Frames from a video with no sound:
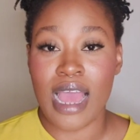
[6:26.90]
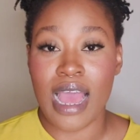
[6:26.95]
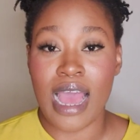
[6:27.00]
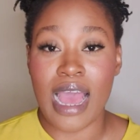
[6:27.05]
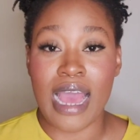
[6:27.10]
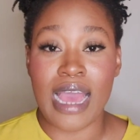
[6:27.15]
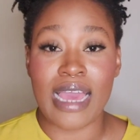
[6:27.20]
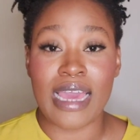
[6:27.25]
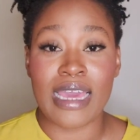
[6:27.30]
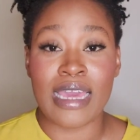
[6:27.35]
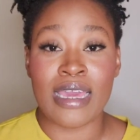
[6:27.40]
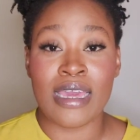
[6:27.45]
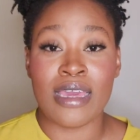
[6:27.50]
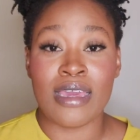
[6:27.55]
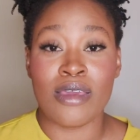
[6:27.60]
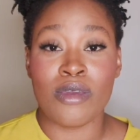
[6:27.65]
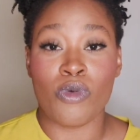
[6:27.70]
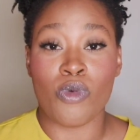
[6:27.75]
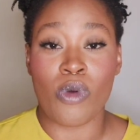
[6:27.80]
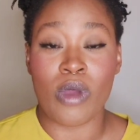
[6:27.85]

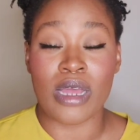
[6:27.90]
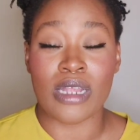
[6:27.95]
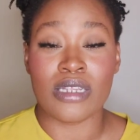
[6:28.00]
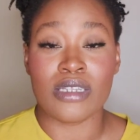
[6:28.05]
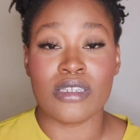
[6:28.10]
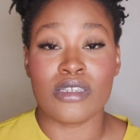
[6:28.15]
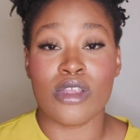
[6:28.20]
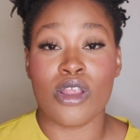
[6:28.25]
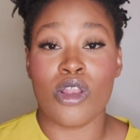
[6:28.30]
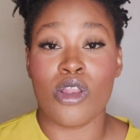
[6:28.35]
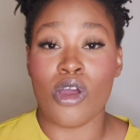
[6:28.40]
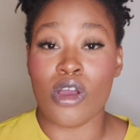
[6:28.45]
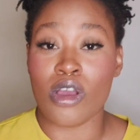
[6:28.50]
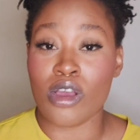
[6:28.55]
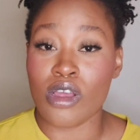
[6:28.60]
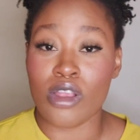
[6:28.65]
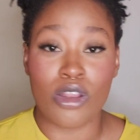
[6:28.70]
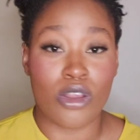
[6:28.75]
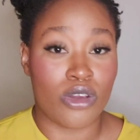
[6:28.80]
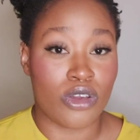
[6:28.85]
I want
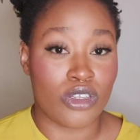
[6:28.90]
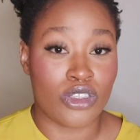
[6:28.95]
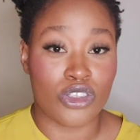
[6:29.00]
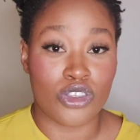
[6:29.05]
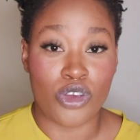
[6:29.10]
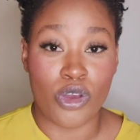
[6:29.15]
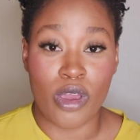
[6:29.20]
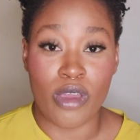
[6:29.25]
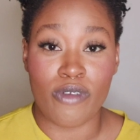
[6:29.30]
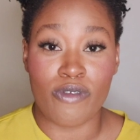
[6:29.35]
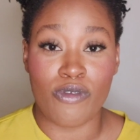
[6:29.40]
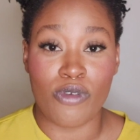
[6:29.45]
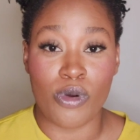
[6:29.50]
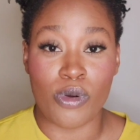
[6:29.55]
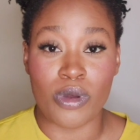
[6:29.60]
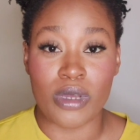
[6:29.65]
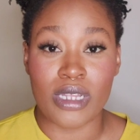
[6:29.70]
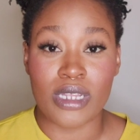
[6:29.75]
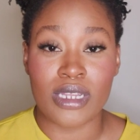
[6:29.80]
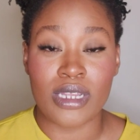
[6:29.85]
longer loans going
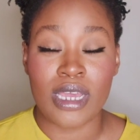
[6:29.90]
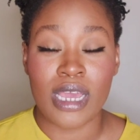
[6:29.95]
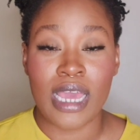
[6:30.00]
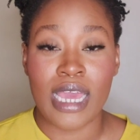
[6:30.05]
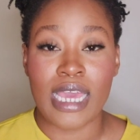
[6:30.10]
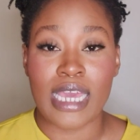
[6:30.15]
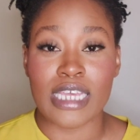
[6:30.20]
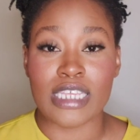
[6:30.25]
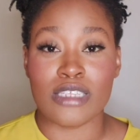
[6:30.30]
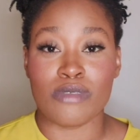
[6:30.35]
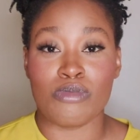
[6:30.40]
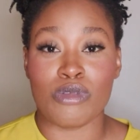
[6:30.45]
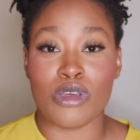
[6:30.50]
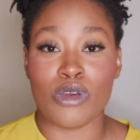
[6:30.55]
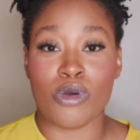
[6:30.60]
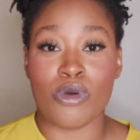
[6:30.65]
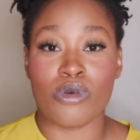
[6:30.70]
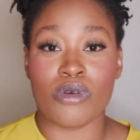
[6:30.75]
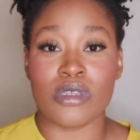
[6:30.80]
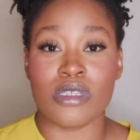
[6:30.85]
forward is
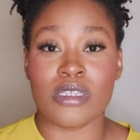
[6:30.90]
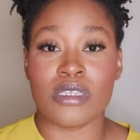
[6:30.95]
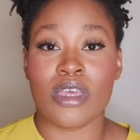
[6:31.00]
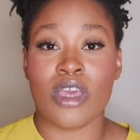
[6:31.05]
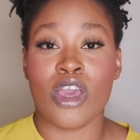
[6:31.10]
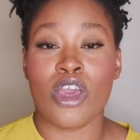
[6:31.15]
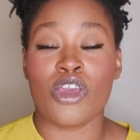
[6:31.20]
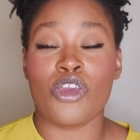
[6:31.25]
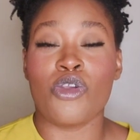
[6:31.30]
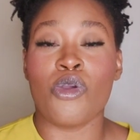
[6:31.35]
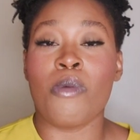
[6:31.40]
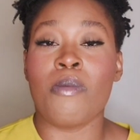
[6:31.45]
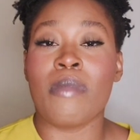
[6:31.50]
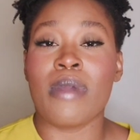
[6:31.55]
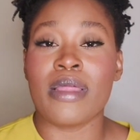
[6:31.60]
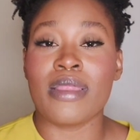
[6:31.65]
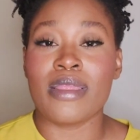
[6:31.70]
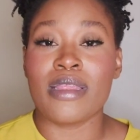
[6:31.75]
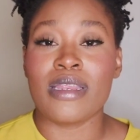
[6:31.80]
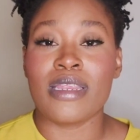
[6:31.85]
because your
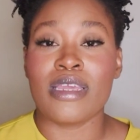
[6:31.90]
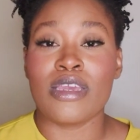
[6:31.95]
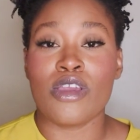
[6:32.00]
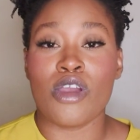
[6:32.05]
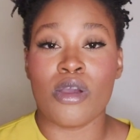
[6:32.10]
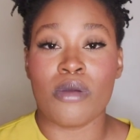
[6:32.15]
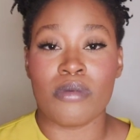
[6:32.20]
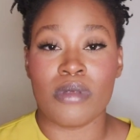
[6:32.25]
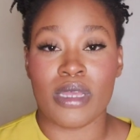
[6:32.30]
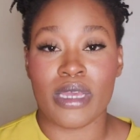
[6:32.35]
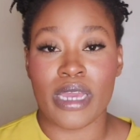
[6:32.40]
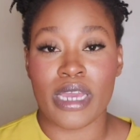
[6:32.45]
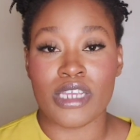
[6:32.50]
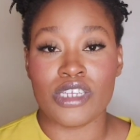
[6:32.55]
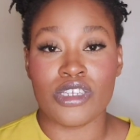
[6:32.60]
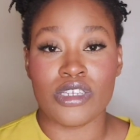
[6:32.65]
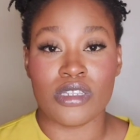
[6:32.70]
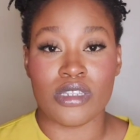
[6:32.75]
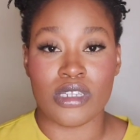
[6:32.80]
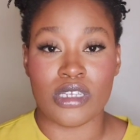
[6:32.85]
monthly
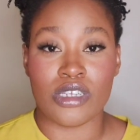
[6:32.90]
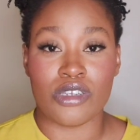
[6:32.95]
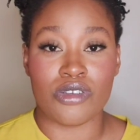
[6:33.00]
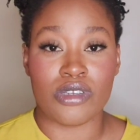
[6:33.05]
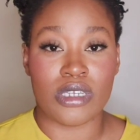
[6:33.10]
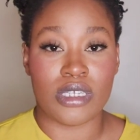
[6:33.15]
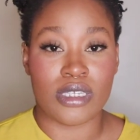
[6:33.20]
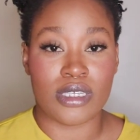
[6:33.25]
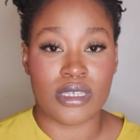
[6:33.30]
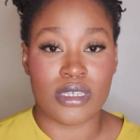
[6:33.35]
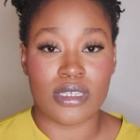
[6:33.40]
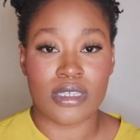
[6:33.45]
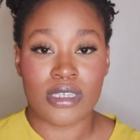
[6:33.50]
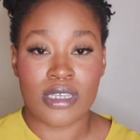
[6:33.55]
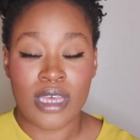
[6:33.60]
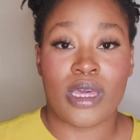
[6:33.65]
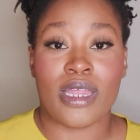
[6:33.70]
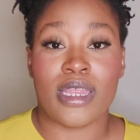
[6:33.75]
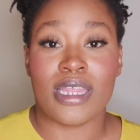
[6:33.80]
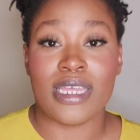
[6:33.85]
obligation decreases.
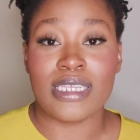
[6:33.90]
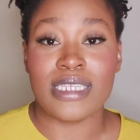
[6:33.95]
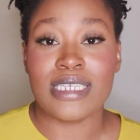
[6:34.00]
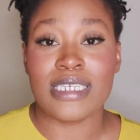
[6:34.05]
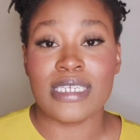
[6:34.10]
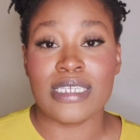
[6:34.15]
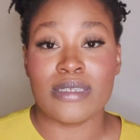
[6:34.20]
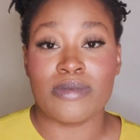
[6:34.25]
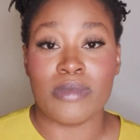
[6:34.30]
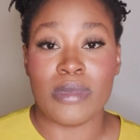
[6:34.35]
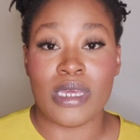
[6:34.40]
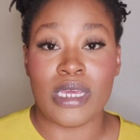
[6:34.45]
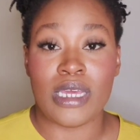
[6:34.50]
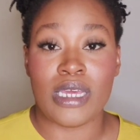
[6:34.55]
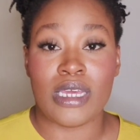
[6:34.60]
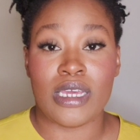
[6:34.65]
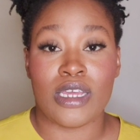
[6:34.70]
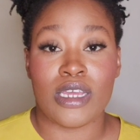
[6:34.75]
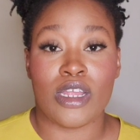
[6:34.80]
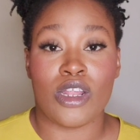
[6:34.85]
This is
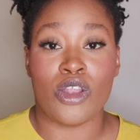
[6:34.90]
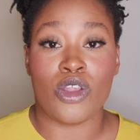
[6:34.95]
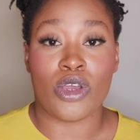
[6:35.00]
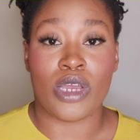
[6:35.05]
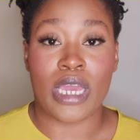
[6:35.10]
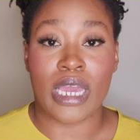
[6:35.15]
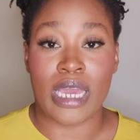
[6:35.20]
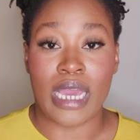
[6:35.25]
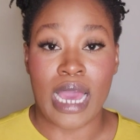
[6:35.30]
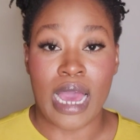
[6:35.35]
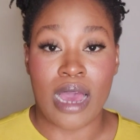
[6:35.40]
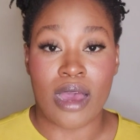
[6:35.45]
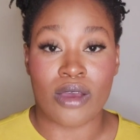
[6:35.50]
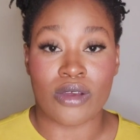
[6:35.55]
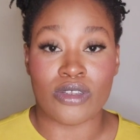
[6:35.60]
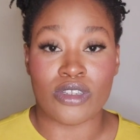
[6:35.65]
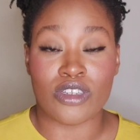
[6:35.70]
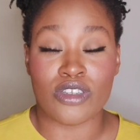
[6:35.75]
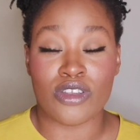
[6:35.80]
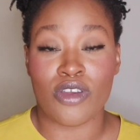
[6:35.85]
me looking
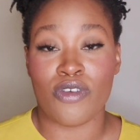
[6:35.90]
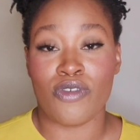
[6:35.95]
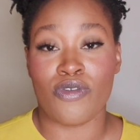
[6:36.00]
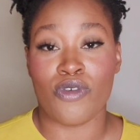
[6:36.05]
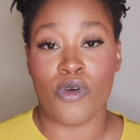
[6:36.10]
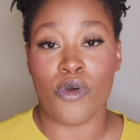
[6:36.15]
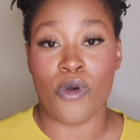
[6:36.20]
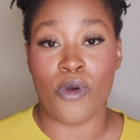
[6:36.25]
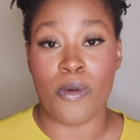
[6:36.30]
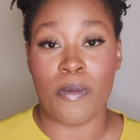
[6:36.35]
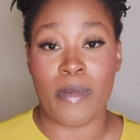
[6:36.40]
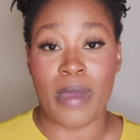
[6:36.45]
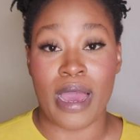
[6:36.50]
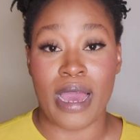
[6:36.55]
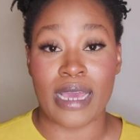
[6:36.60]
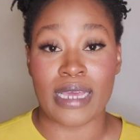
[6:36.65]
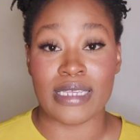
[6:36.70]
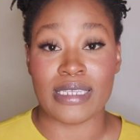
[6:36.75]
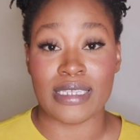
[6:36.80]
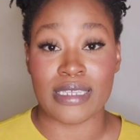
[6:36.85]
out for
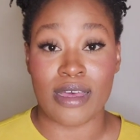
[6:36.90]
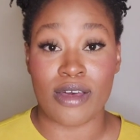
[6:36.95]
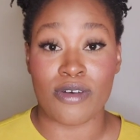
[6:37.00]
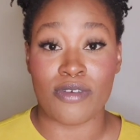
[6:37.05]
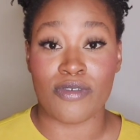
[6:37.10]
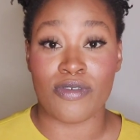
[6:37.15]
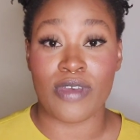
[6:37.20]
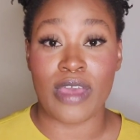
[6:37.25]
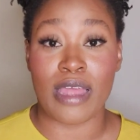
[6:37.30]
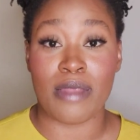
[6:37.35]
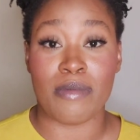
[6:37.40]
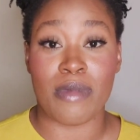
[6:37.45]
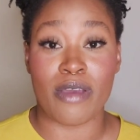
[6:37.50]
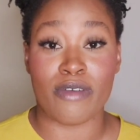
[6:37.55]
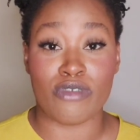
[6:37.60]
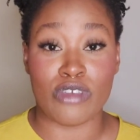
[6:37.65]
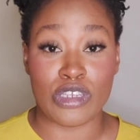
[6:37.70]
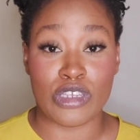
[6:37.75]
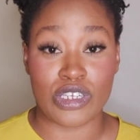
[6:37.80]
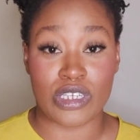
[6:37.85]
myself and my
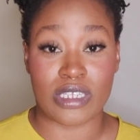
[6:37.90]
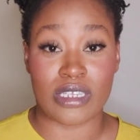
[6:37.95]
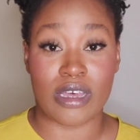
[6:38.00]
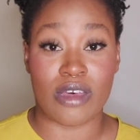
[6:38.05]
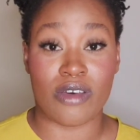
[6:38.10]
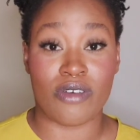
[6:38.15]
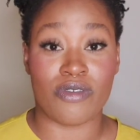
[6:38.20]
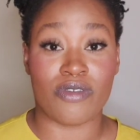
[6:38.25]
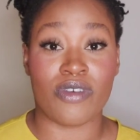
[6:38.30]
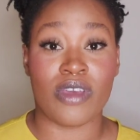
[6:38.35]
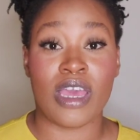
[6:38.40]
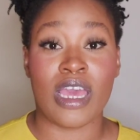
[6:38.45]
future self,